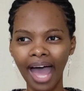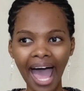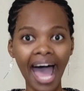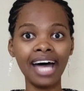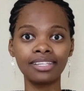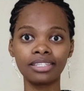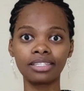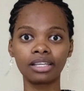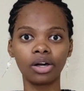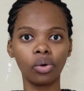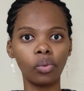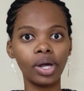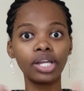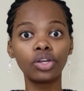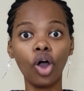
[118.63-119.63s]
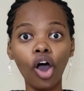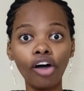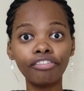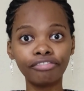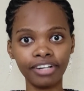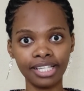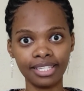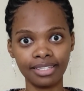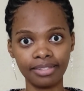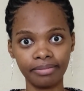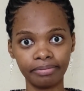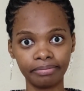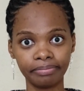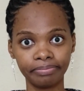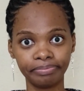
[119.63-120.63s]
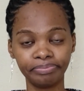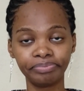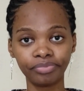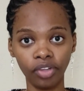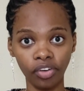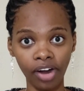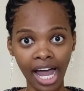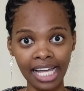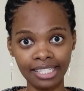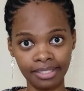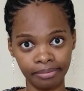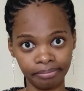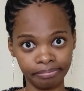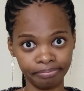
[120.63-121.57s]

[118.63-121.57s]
has, what it offers, right?